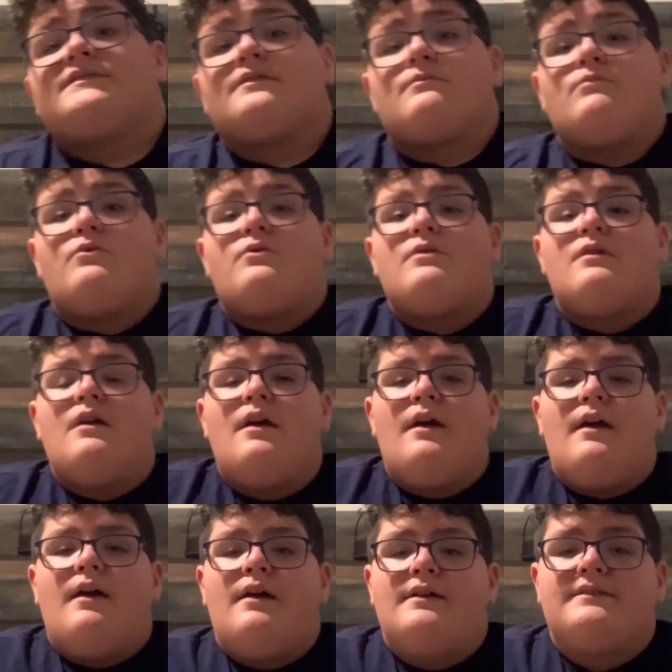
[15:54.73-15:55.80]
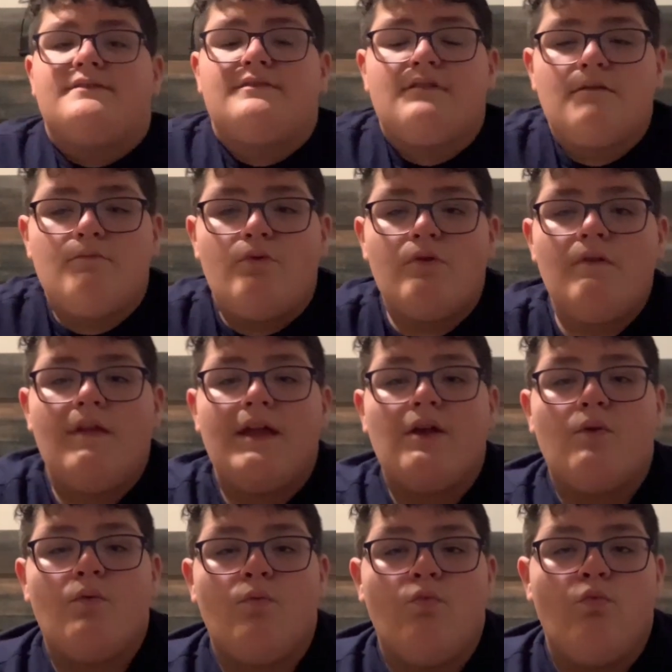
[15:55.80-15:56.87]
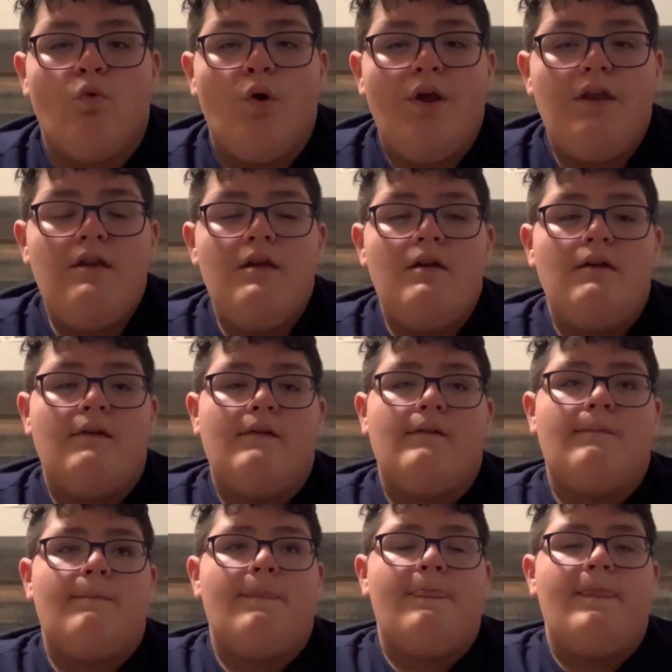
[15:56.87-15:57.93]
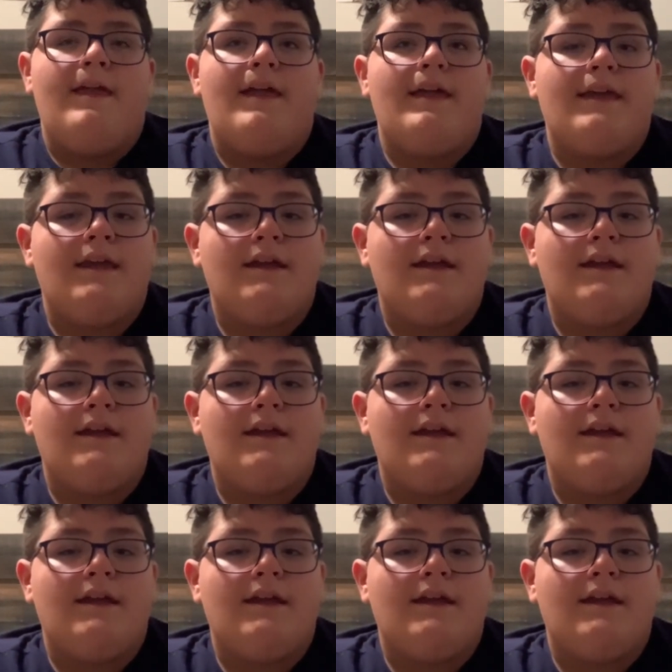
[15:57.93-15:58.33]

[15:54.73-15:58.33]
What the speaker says: they're more like wood, they